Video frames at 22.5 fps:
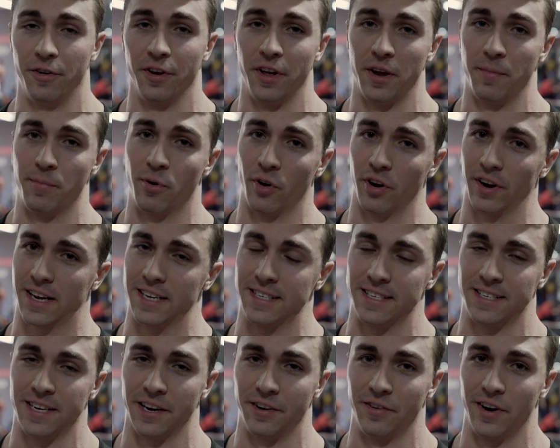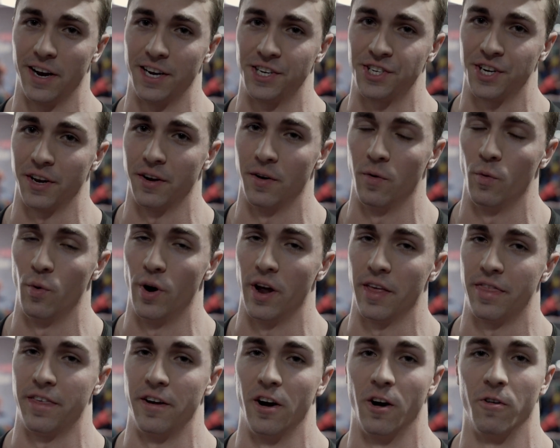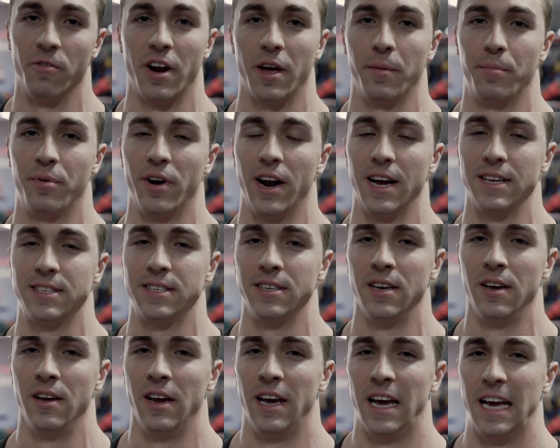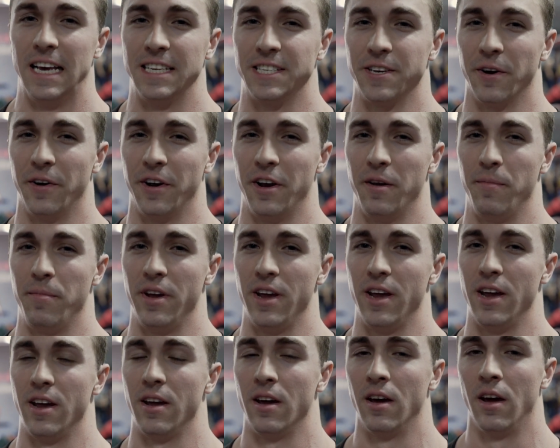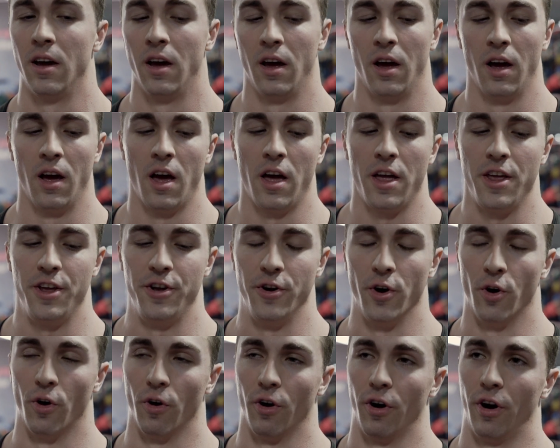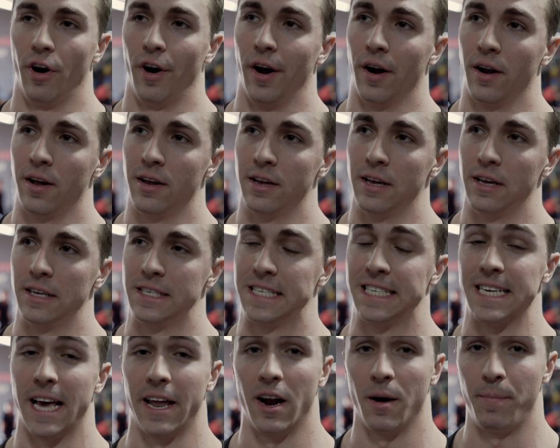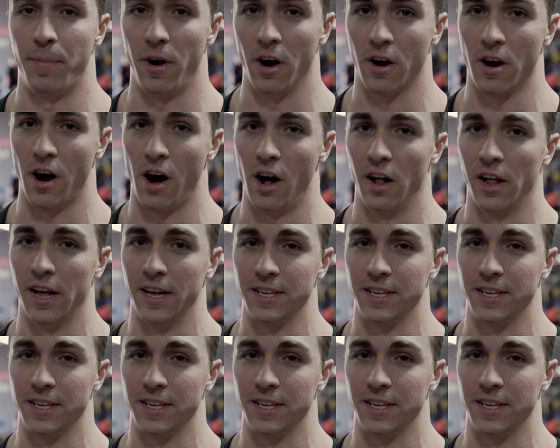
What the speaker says: really important consideration with the overhead press is going to be your setup, I'll call